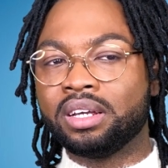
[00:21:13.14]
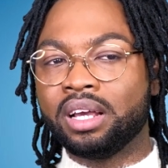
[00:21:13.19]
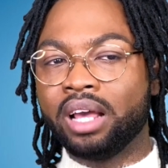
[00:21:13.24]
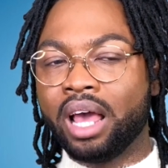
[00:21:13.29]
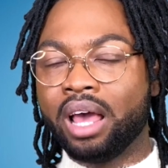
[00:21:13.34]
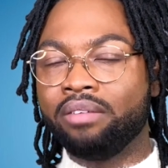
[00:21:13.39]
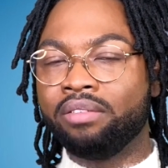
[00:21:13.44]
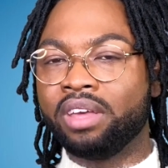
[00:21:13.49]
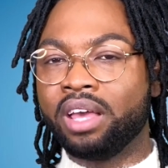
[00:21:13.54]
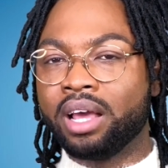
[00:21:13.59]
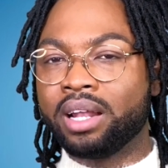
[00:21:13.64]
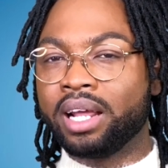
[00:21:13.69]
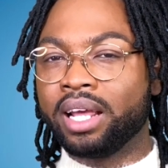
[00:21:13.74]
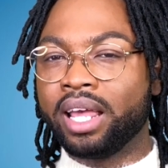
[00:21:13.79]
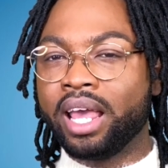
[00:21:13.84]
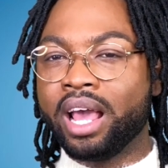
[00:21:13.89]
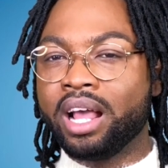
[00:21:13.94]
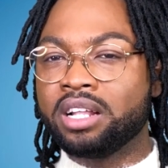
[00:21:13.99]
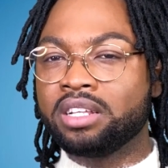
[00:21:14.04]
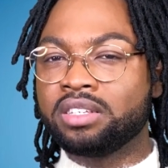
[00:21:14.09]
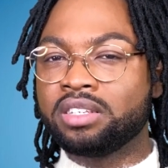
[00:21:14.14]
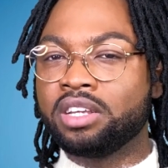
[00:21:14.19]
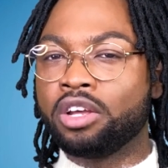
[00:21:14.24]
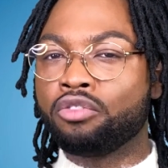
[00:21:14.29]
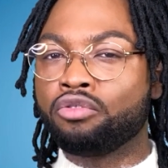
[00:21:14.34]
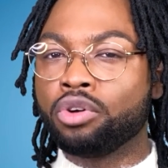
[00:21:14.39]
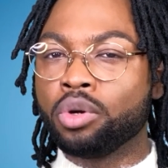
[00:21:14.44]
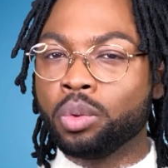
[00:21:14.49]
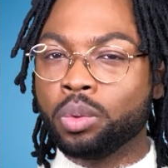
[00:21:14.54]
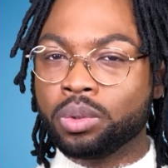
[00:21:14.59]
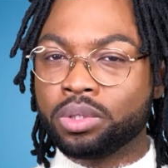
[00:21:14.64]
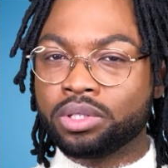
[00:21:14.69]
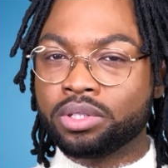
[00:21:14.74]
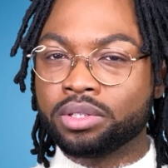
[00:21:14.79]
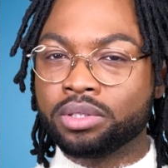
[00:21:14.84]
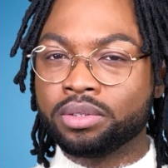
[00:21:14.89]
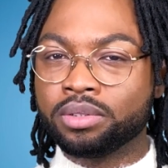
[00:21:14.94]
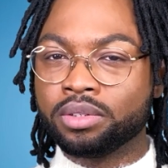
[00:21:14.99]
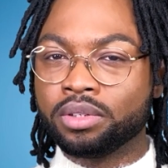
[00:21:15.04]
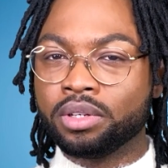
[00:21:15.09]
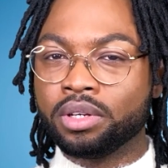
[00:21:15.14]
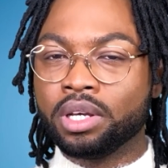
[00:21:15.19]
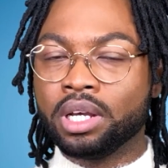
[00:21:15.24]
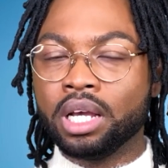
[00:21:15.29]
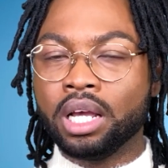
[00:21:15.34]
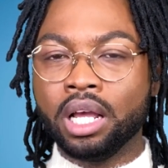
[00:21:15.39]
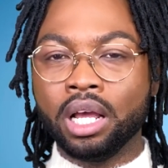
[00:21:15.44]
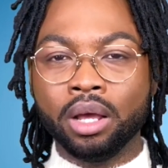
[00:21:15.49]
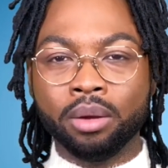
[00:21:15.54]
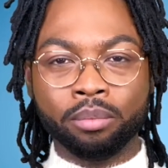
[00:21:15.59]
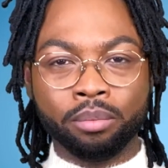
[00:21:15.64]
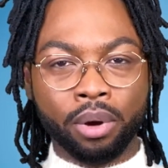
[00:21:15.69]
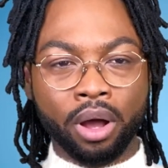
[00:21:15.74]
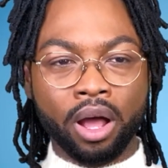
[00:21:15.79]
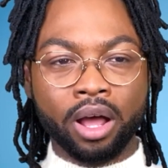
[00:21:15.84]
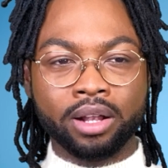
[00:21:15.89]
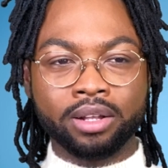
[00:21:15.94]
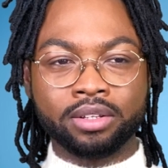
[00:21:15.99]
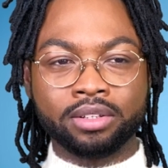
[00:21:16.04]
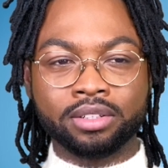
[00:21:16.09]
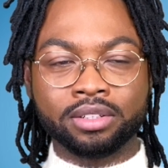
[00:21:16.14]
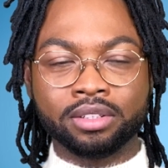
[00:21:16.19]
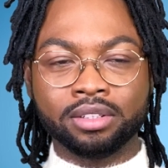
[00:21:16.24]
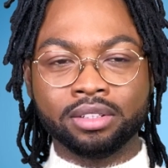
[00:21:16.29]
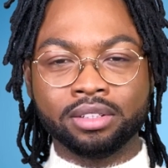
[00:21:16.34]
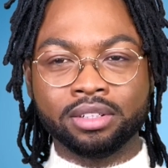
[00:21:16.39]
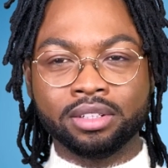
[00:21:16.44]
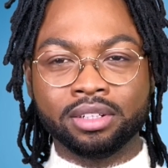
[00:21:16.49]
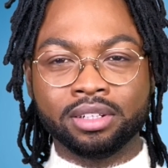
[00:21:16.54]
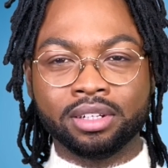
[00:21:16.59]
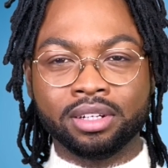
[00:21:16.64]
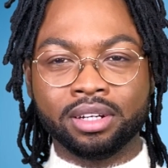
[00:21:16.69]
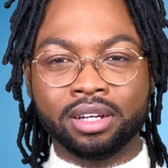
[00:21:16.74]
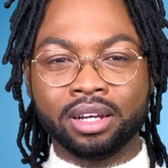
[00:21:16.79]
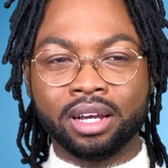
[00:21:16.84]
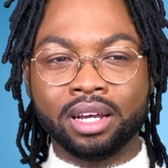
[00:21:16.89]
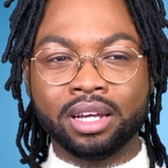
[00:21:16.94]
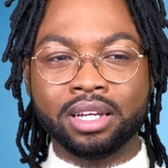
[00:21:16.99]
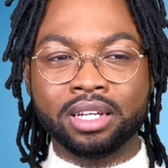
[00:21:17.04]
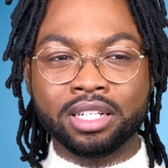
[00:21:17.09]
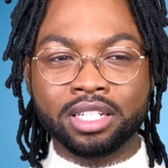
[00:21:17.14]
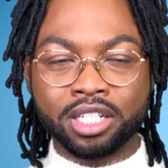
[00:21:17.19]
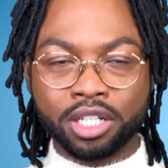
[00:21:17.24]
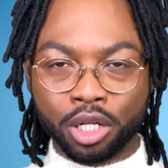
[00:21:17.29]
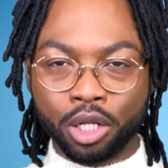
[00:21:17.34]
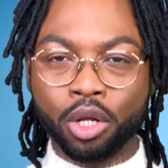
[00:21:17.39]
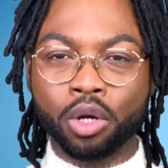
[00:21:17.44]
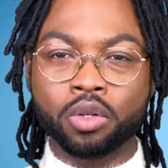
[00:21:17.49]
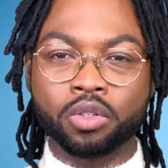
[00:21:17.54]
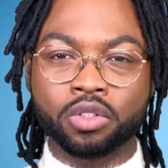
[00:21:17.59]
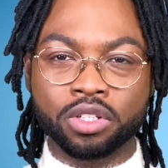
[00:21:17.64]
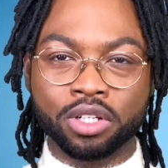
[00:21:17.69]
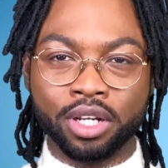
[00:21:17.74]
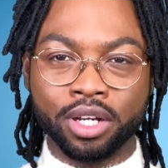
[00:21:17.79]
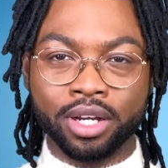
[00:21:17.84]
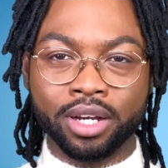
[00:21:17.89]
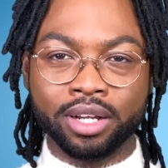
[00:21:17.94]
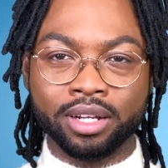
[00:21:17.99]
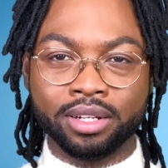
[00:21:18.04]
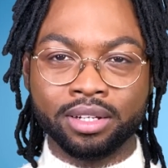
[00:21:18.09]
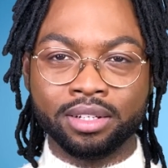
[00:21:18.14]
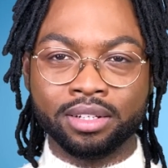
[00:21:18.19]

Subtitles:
heavy and I can't see a root, but she looks good.